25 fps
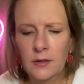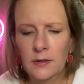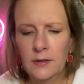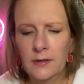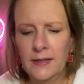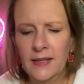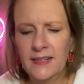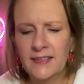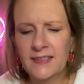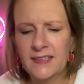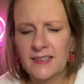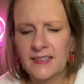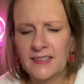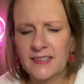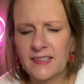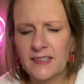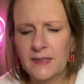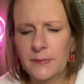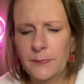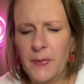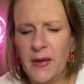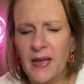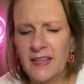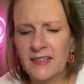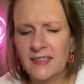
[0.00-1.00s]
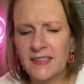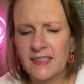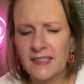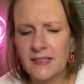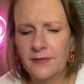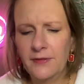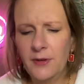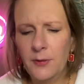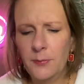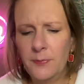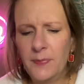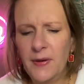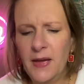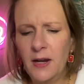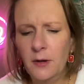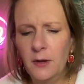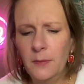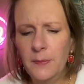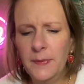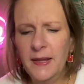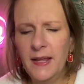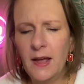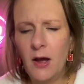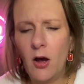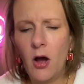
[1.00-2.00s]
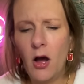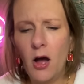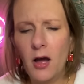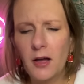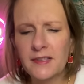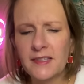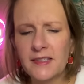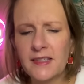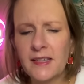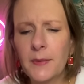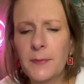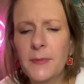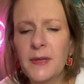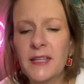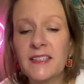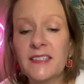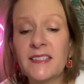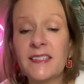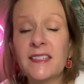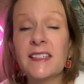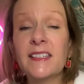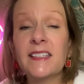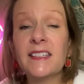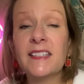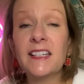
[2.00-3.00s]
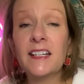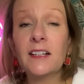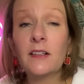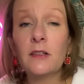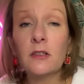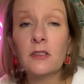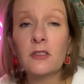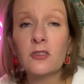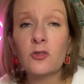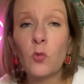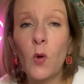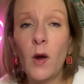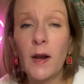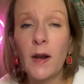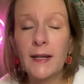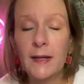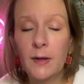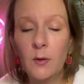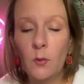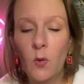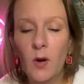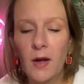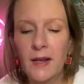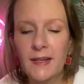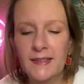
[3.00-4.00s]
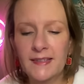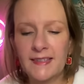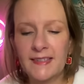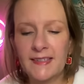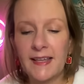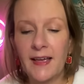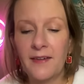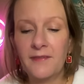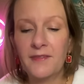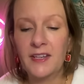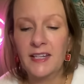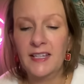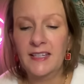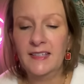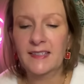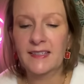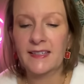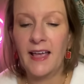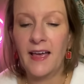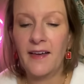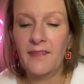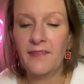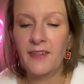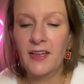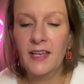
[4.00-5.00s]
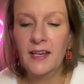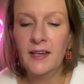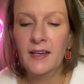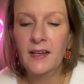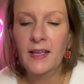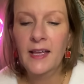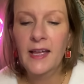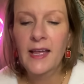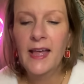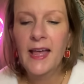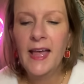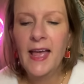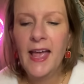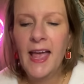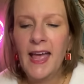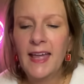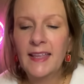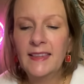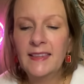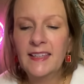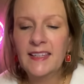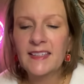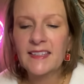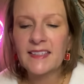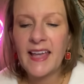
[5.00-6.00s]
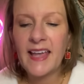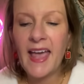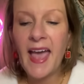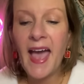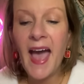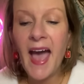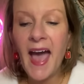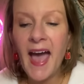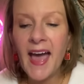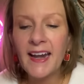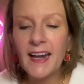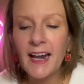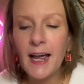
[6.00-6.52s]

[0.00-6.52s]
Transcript: That's expensive. It better be awesome. It's still $21.77. And this cat